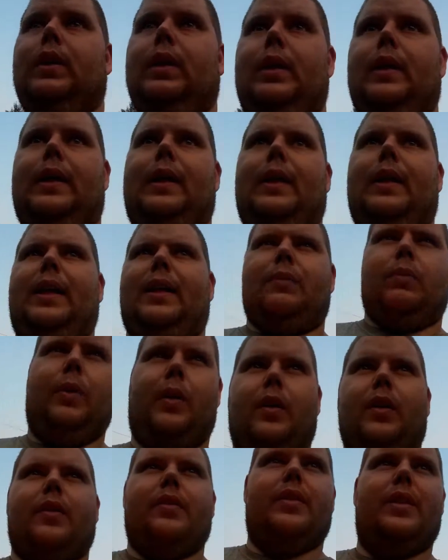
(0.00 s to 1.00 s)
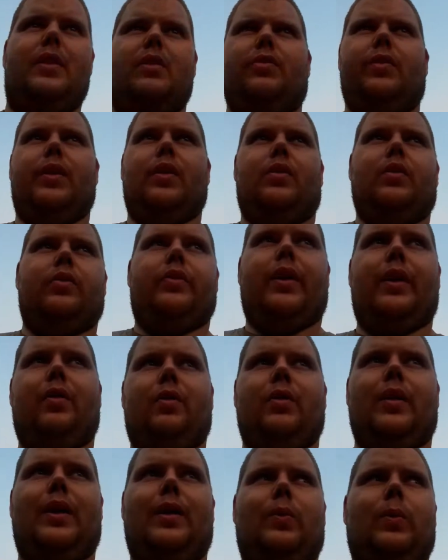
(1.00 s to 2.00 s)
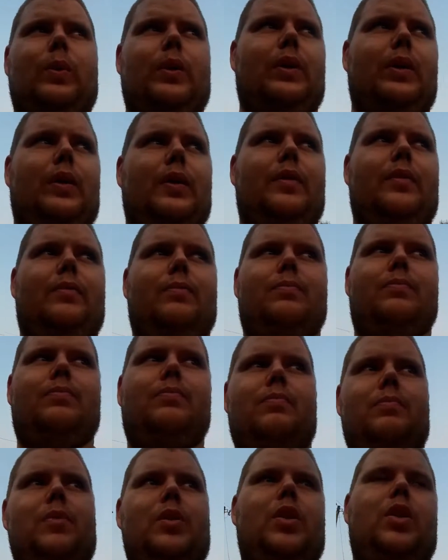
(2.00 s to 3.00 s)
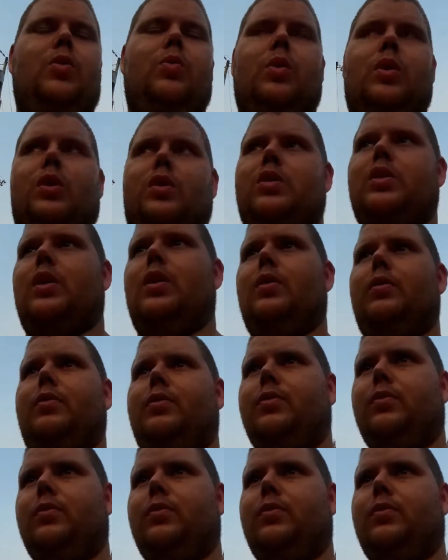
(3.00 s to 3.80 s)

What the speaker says: I like working on these vehicles. I don't like working on newer stuff